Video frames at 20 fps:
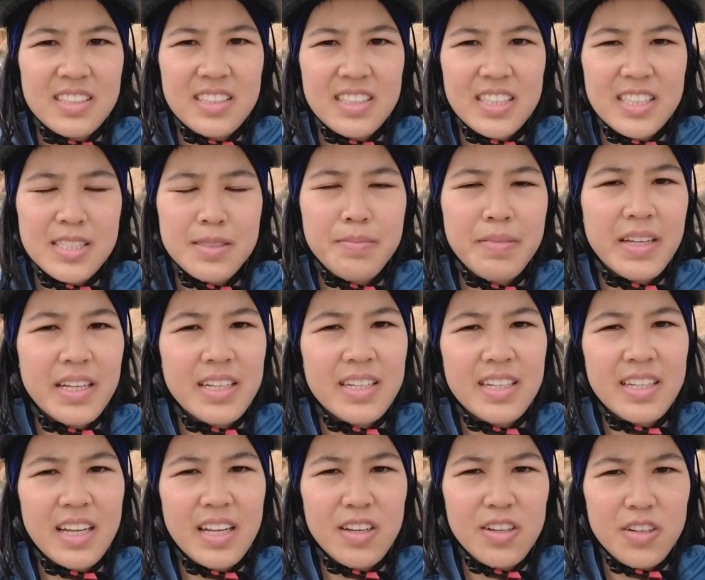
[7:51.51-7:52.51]
It's
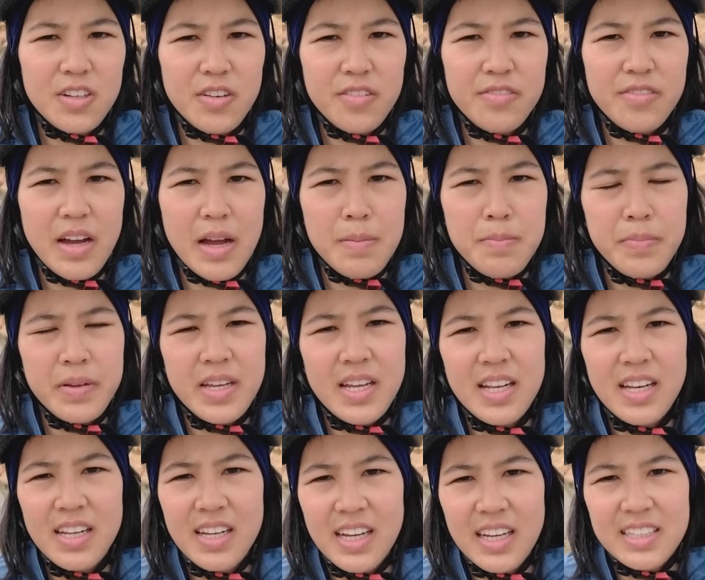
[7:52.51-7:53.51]
been a lot of
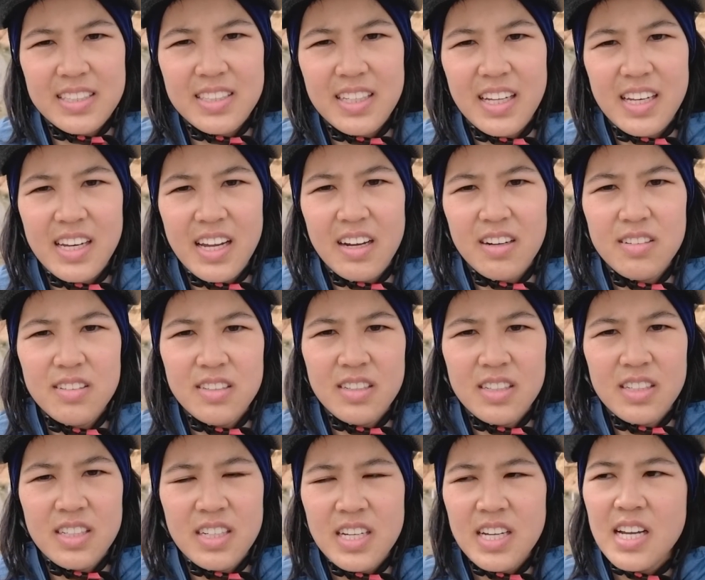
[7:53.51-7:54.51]
uphill until now,
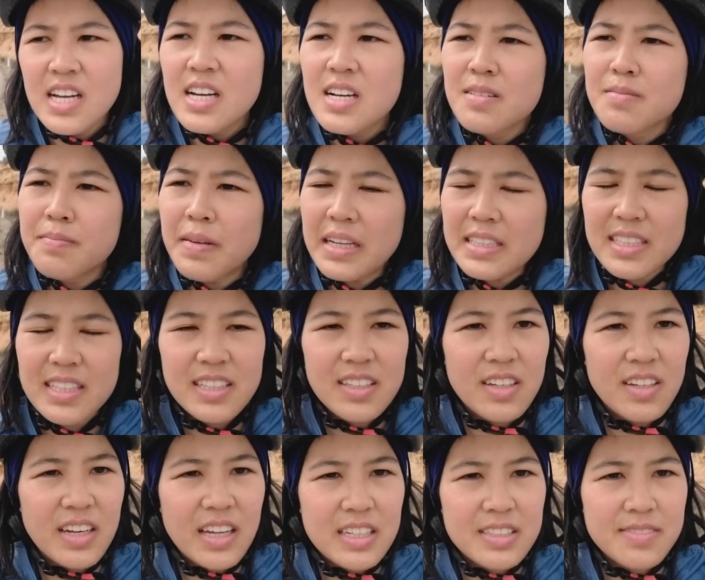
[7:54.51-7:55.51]
but in
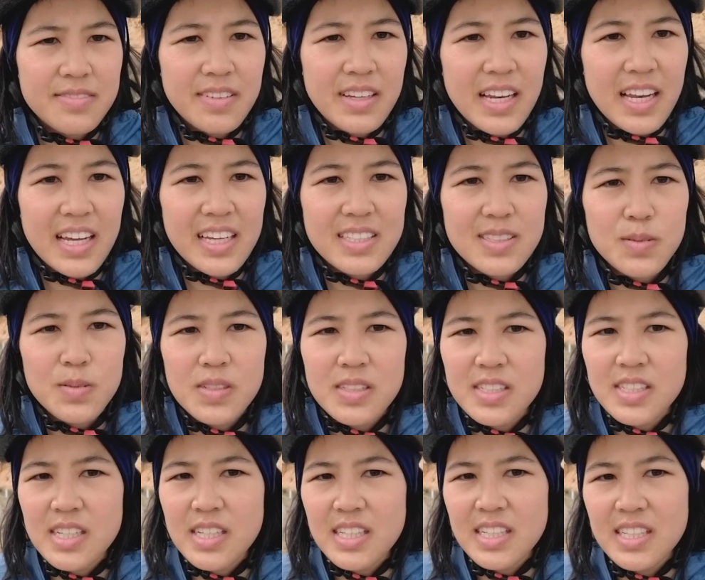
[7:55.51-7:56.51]
the next village, which
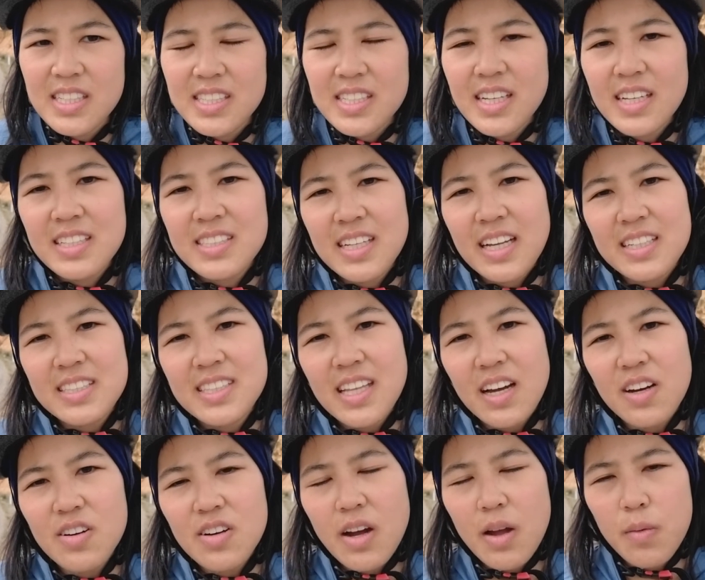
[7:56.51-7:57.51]
is
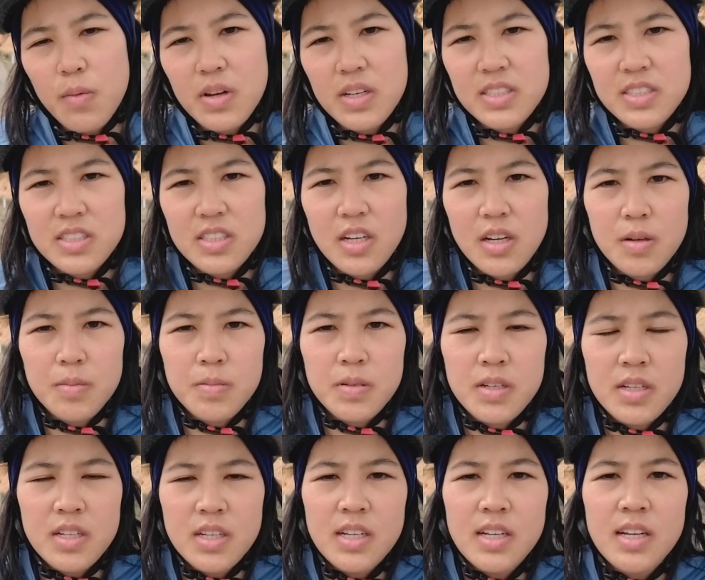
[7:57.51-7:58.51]
Sastago, I will stop
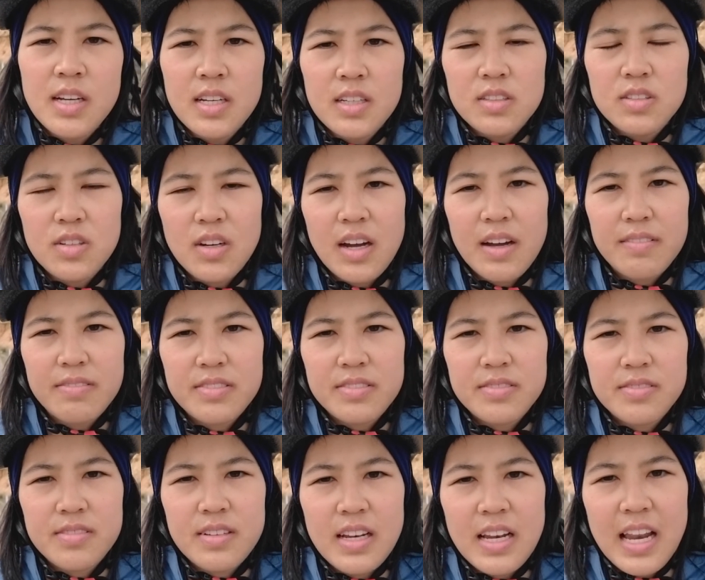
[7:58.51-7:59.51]
to have
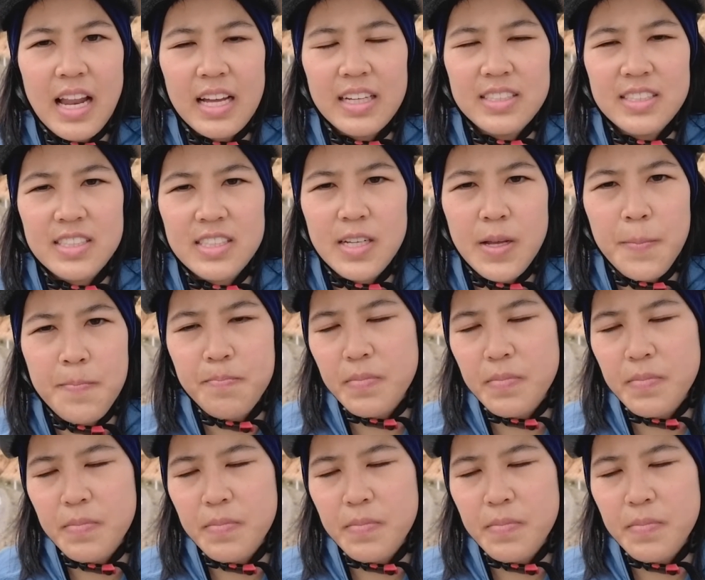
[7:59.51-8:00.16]
lunch.